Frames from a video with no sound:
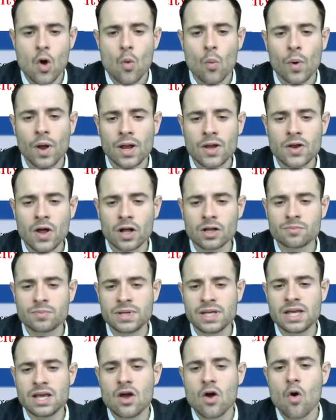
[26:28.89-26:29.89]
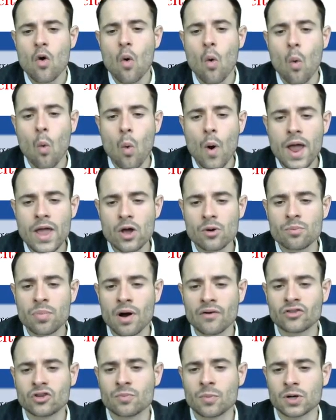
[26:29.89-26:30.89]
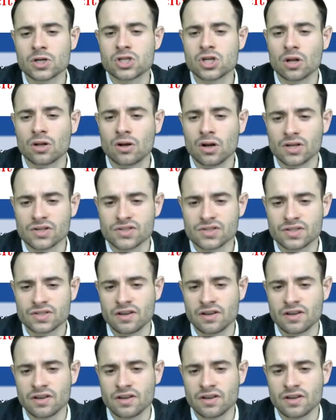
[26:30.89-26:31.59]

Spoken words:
will not be way above the marginal cost.